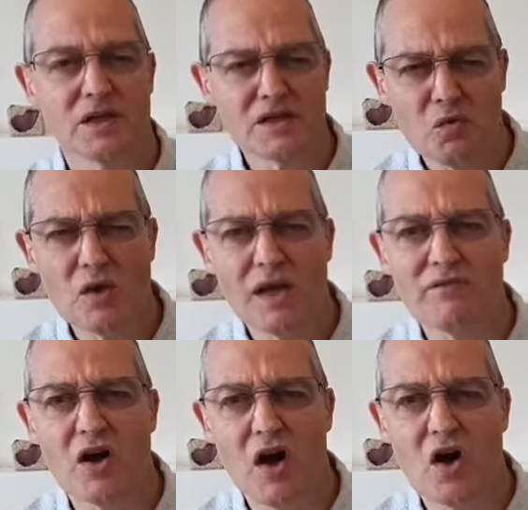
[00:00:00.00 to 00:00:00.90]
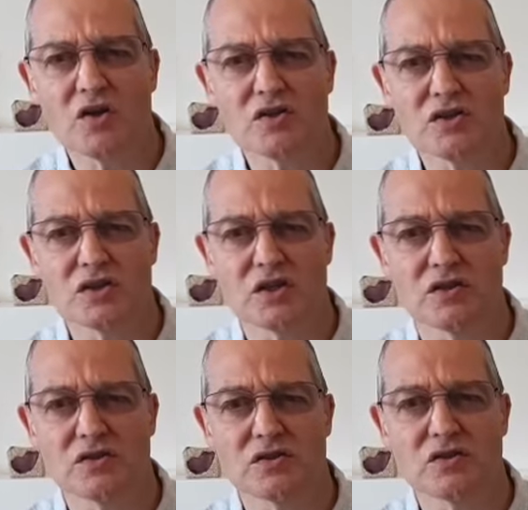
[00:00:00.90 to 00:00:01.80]
So whatever our
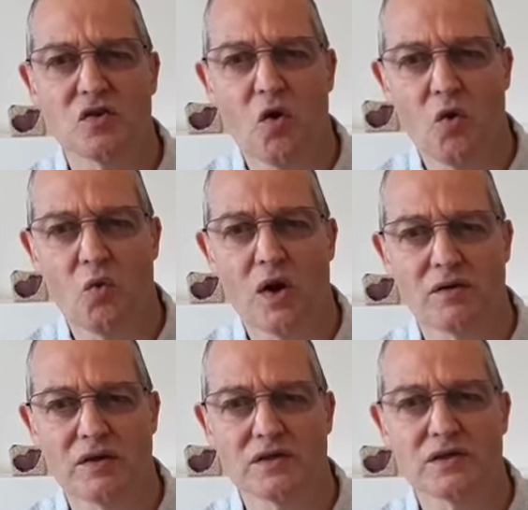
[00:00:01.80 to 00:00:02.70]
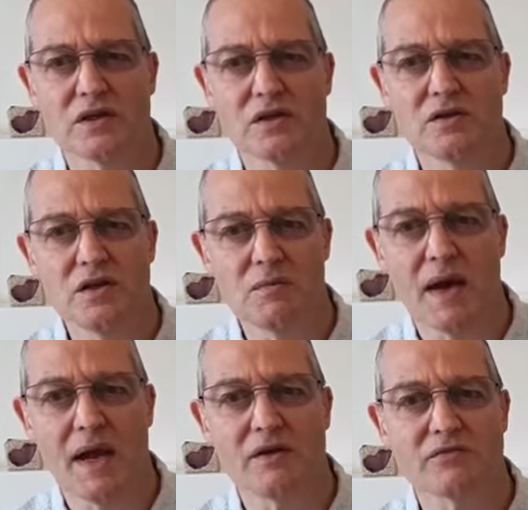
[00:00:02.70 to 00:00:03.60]
concerns or worries you
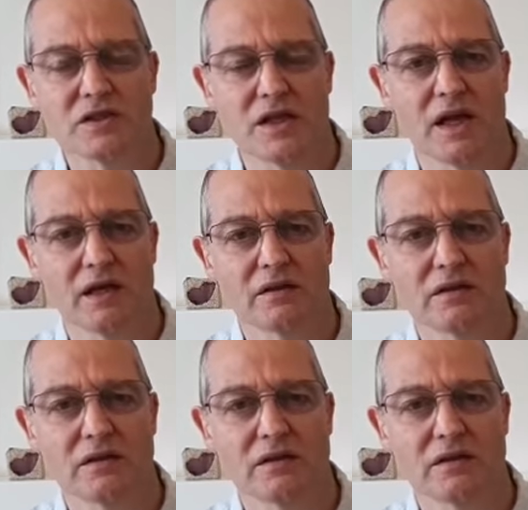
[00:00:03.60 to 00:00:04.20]
may have today,